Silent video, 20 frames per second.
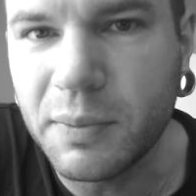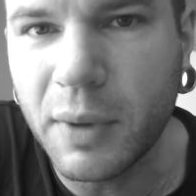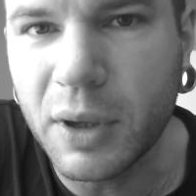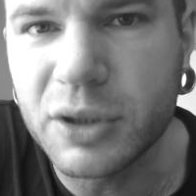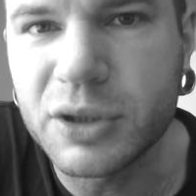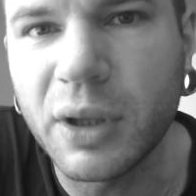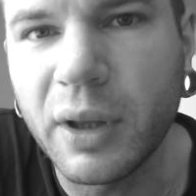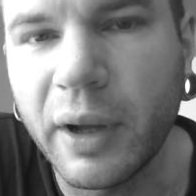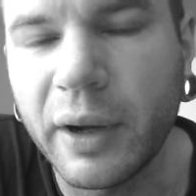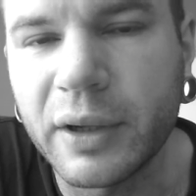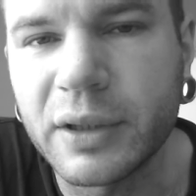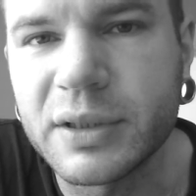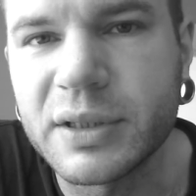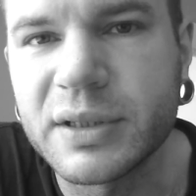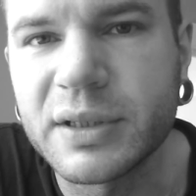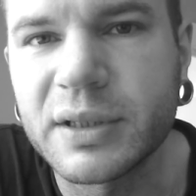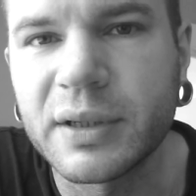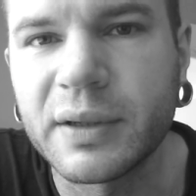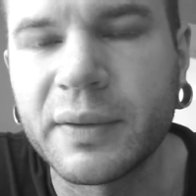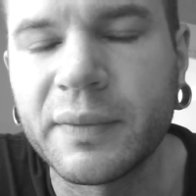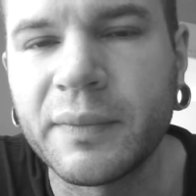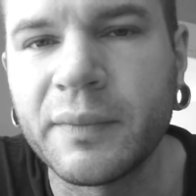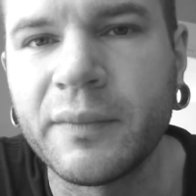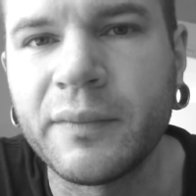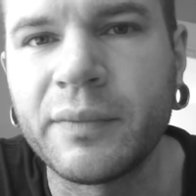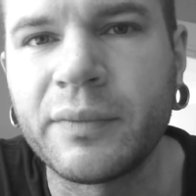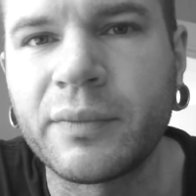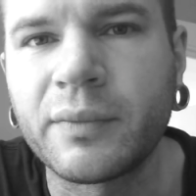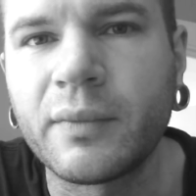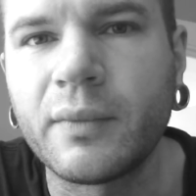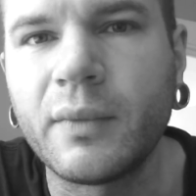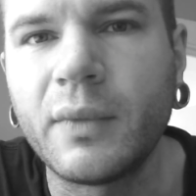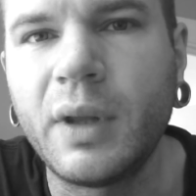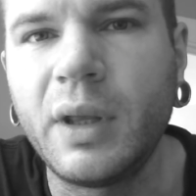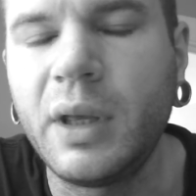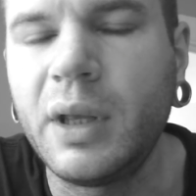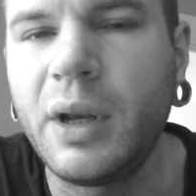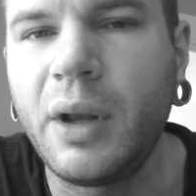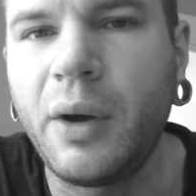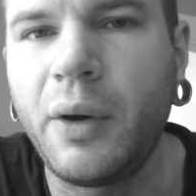martial arts
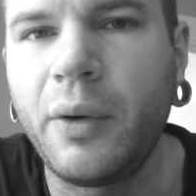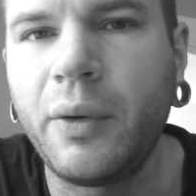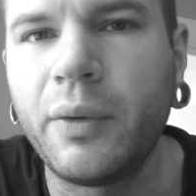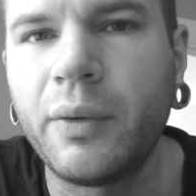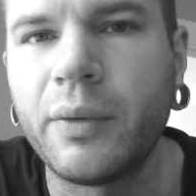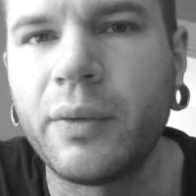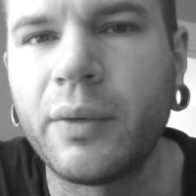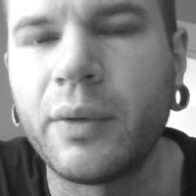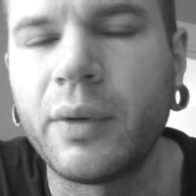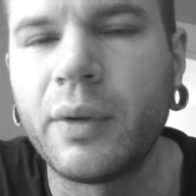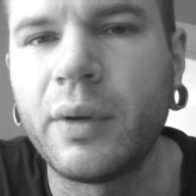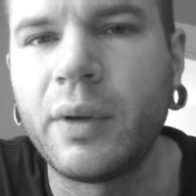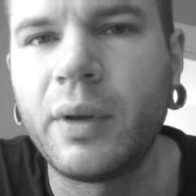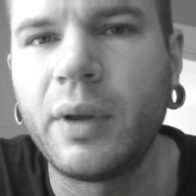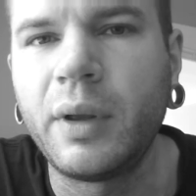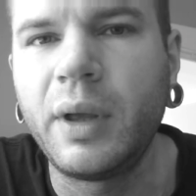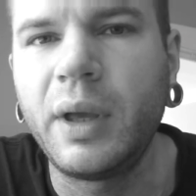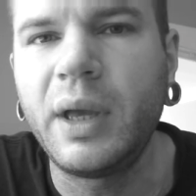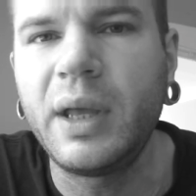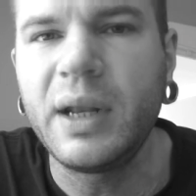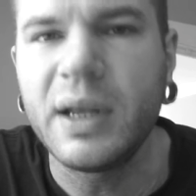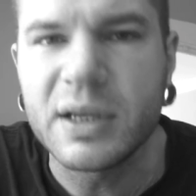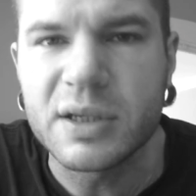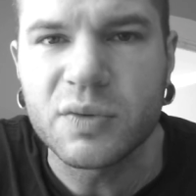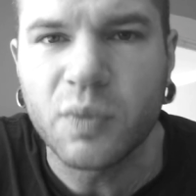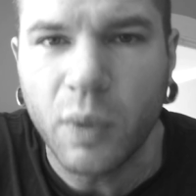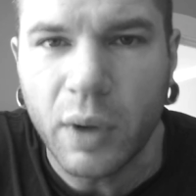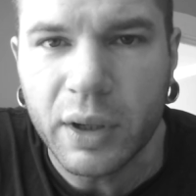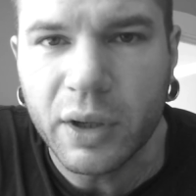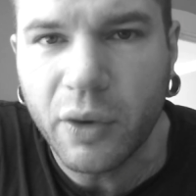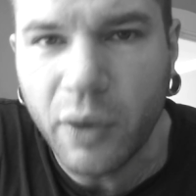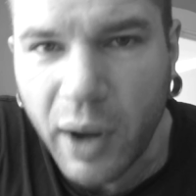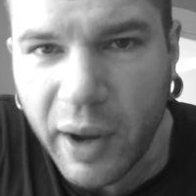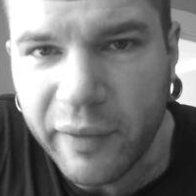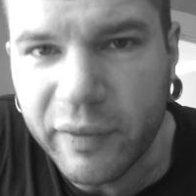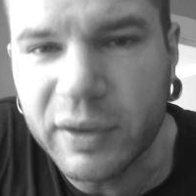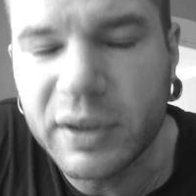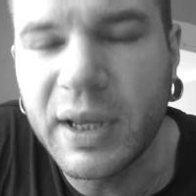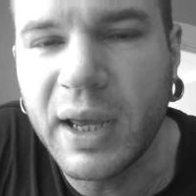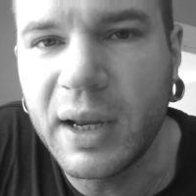you know it is what
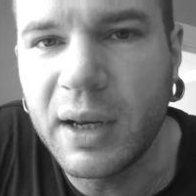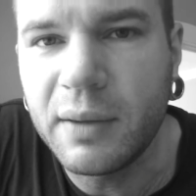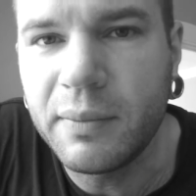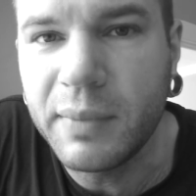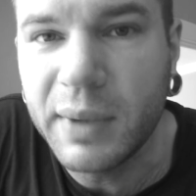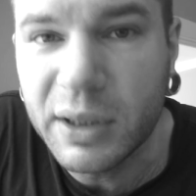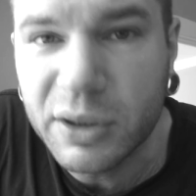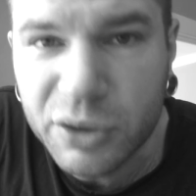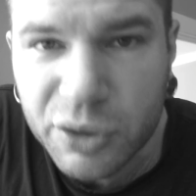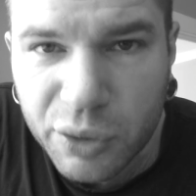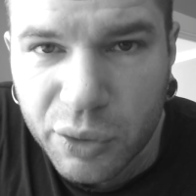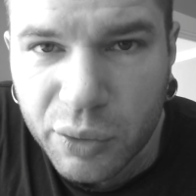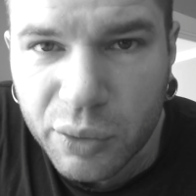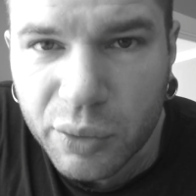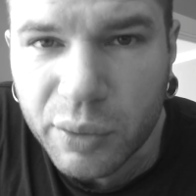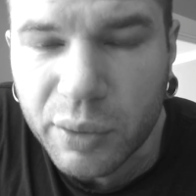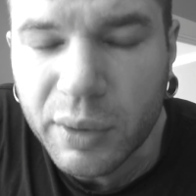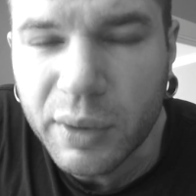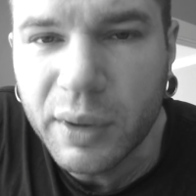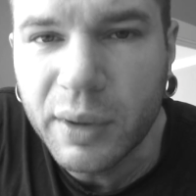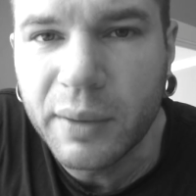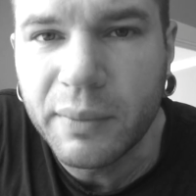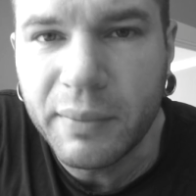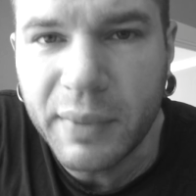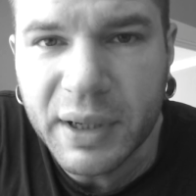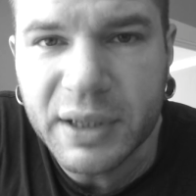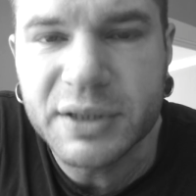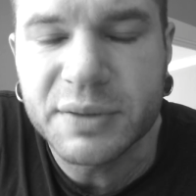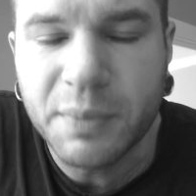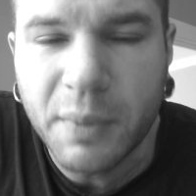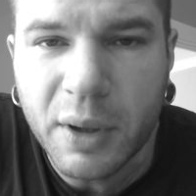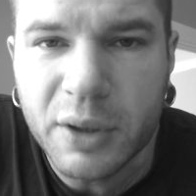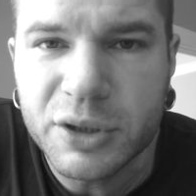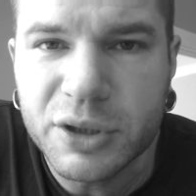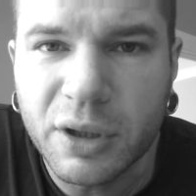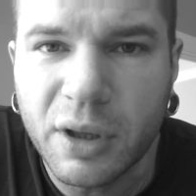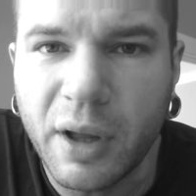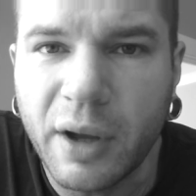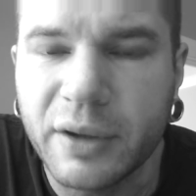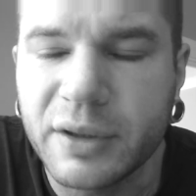gravitated me to mixed
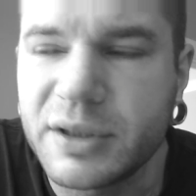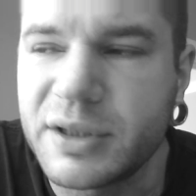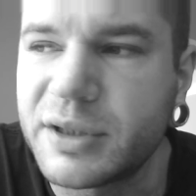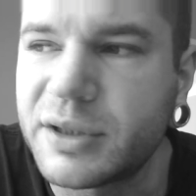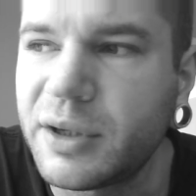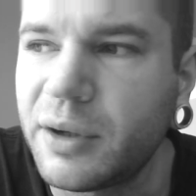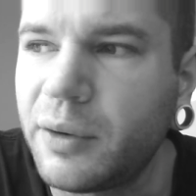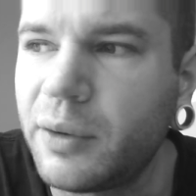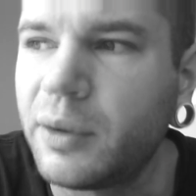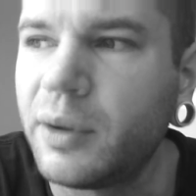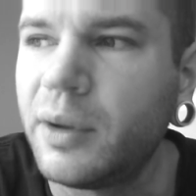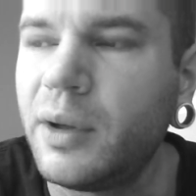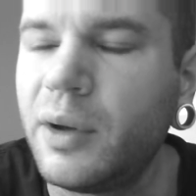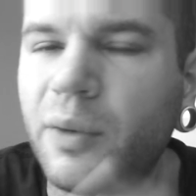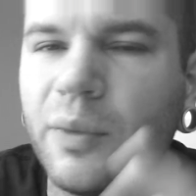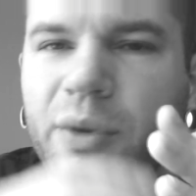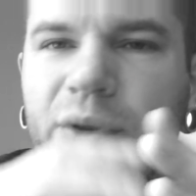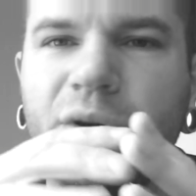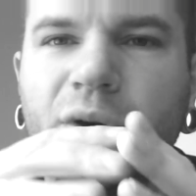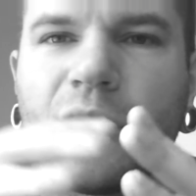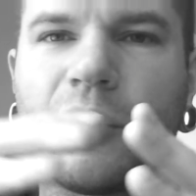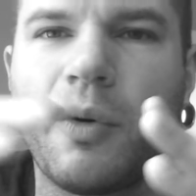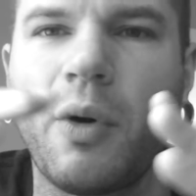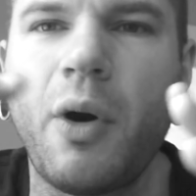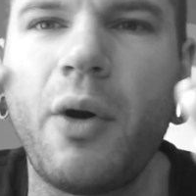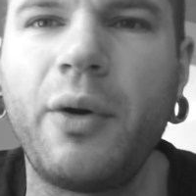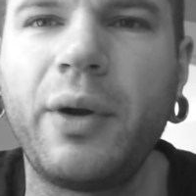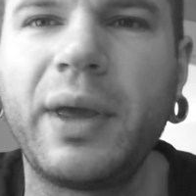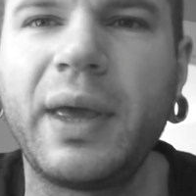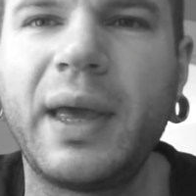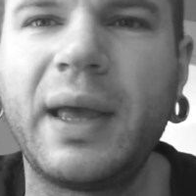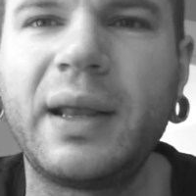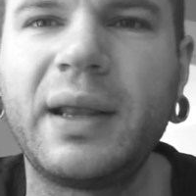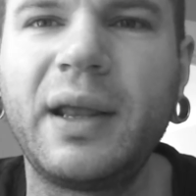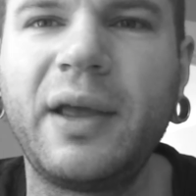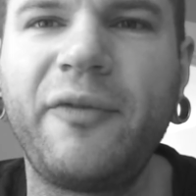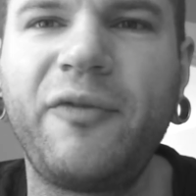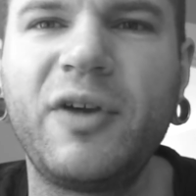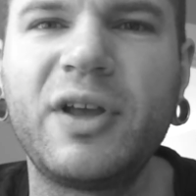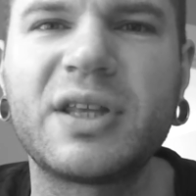martial arts so when you're growing
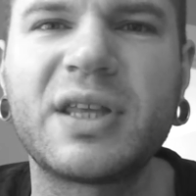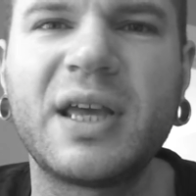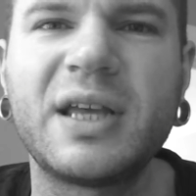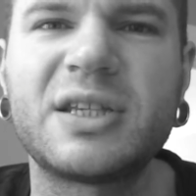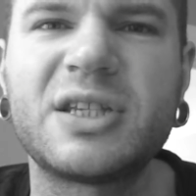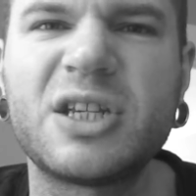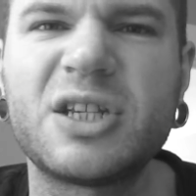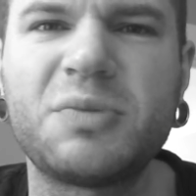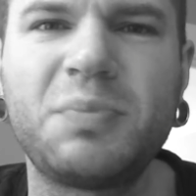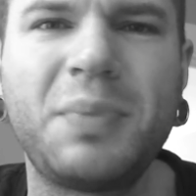it if it gets as